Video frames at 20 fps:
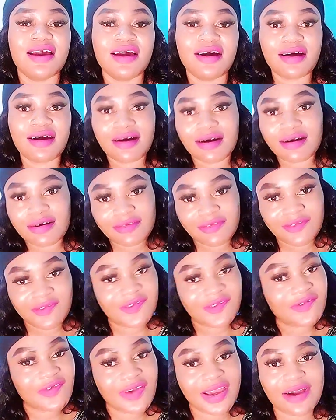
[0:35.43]

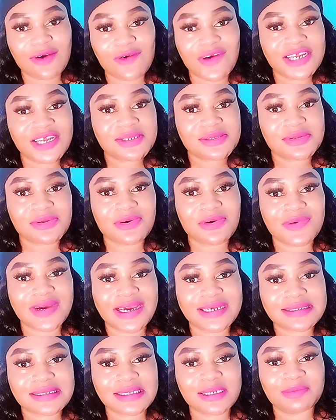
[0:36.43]
Fair and White So
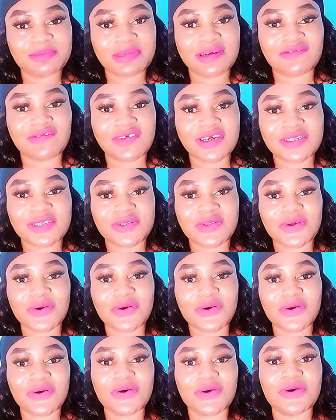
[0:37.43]
White Skin
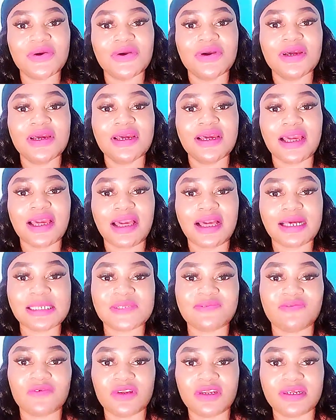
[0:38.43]
Perfector
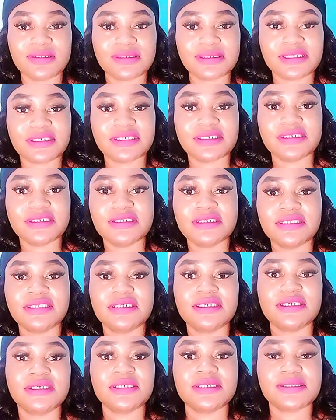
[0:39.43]
Exfoliating
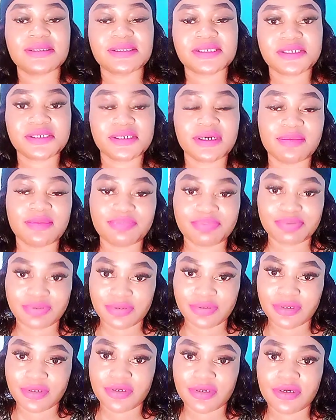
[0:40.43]
Scrub
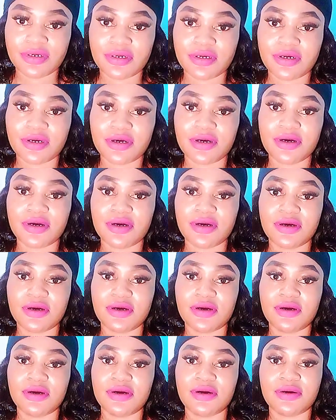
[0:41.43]

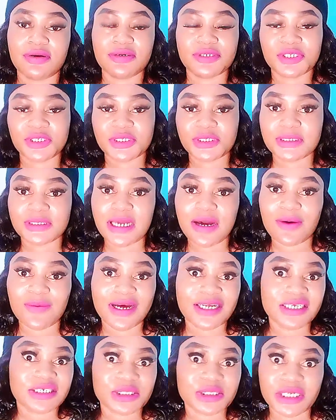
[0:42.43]
or
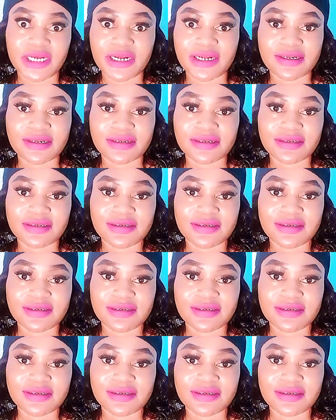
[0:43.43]
Shower Gel